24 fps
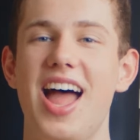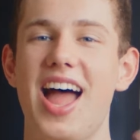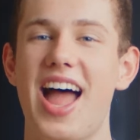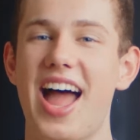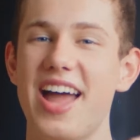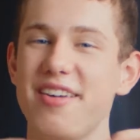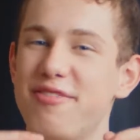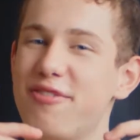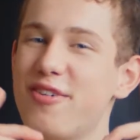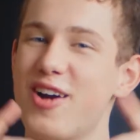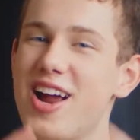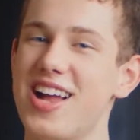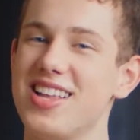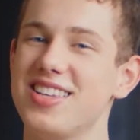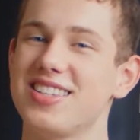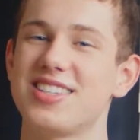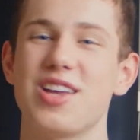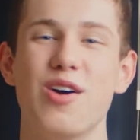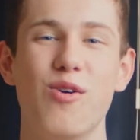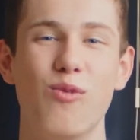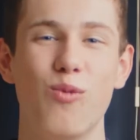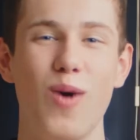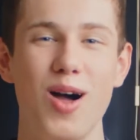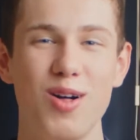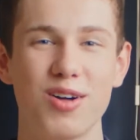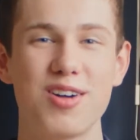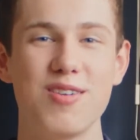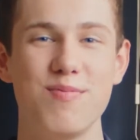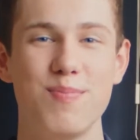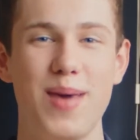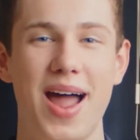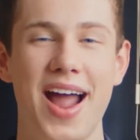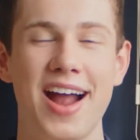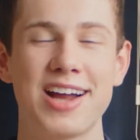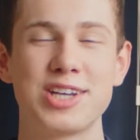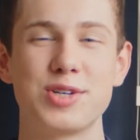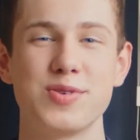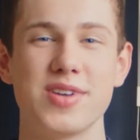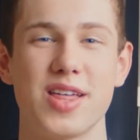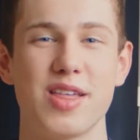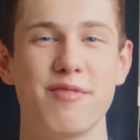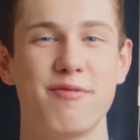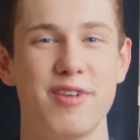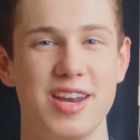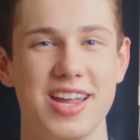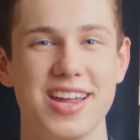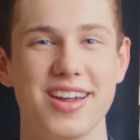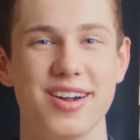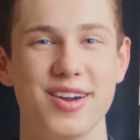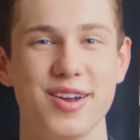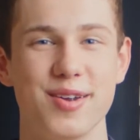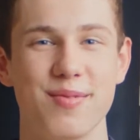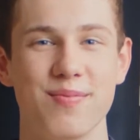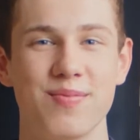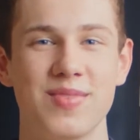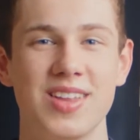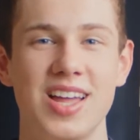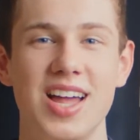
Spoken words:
Hey friends, welcome back to another video.